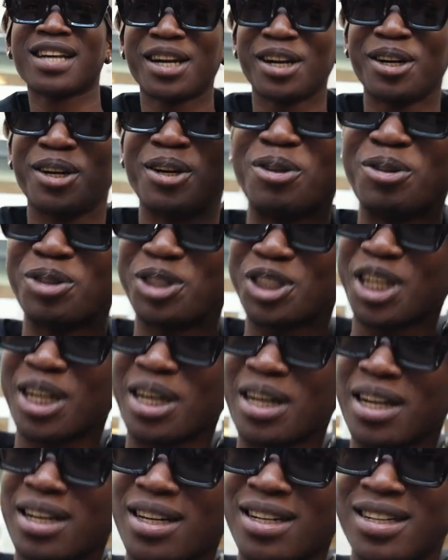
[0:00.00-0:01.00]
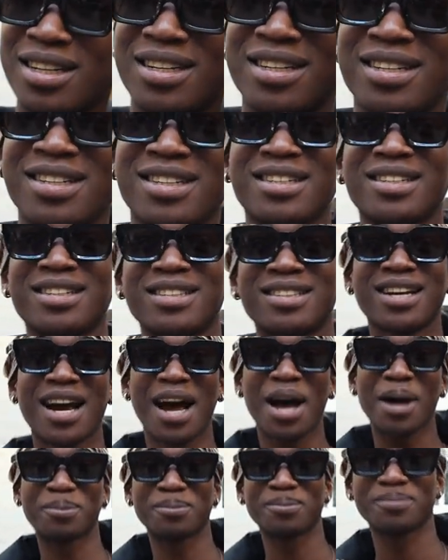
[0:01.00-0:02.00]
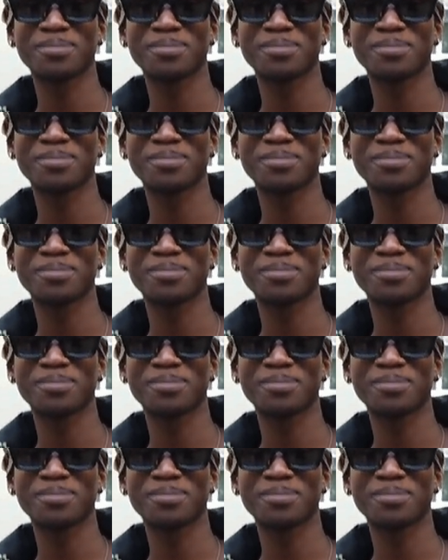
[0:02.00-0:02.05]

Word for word: and a Nushka top. I